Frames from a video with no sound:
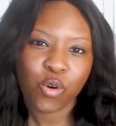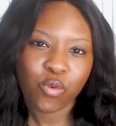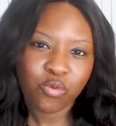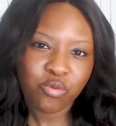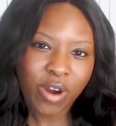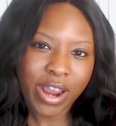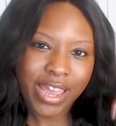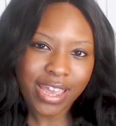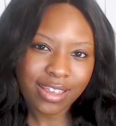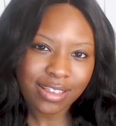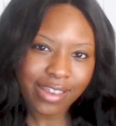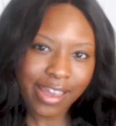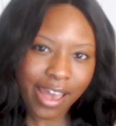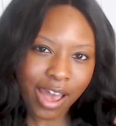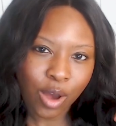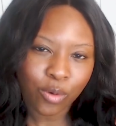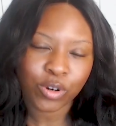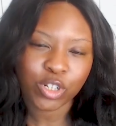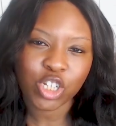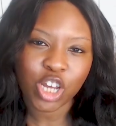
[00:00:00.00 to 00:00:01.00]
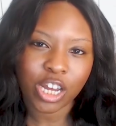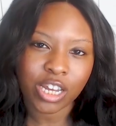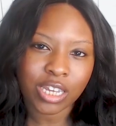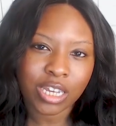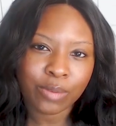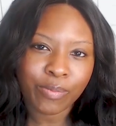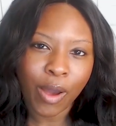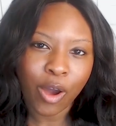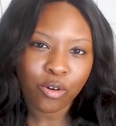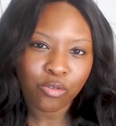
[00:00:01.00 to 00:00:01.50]
Right now, we're talking
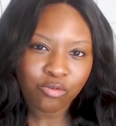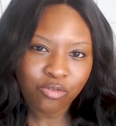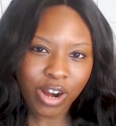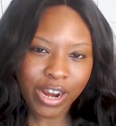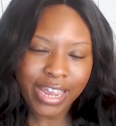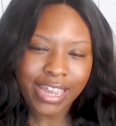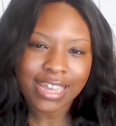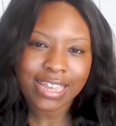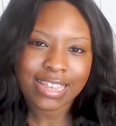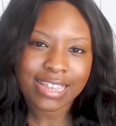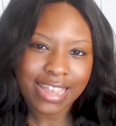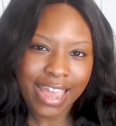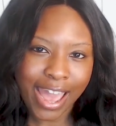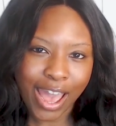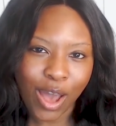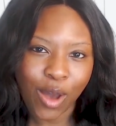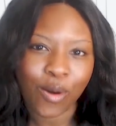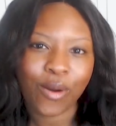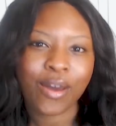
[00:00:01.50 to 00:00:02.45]
about right now.